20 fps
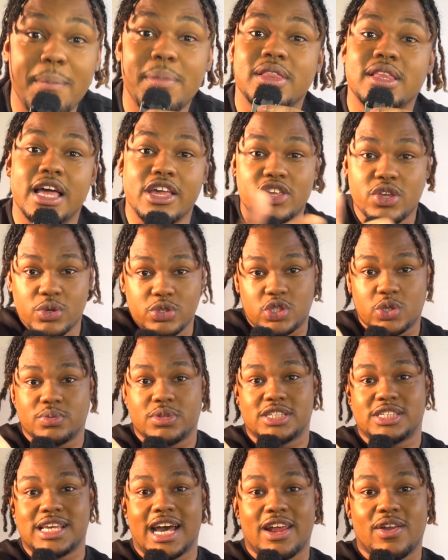to let YouTube
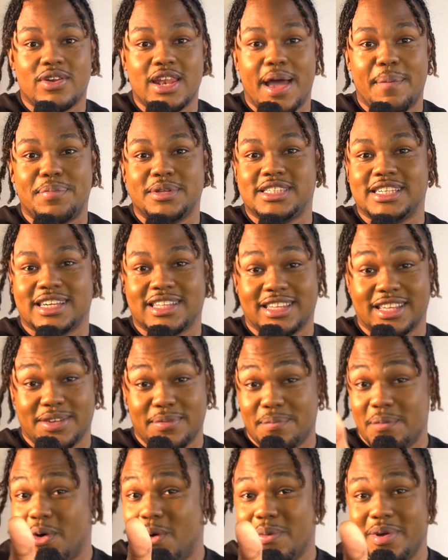decide on that particular
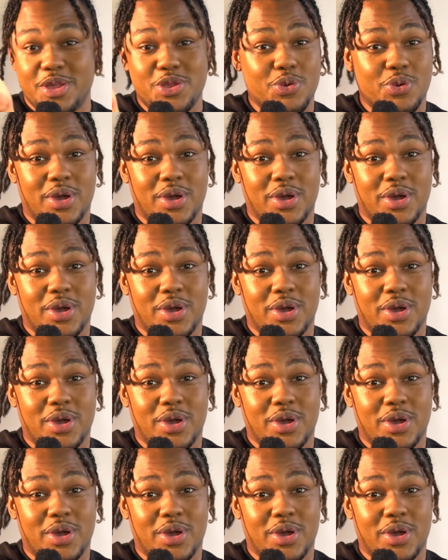moment. You